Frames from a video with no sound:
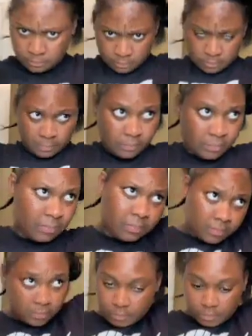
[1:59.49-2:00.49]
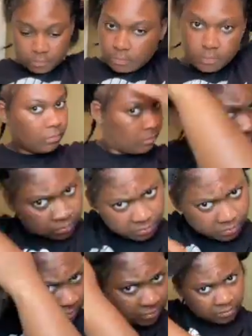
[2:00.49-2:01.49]
my hair, so I do not want to put small
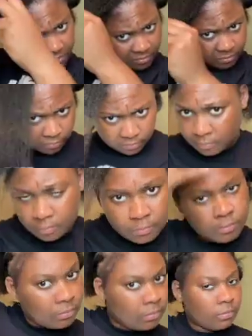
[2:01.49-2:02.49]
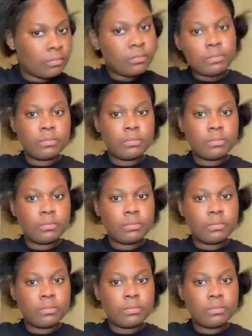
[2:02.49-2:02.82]
braids on my hair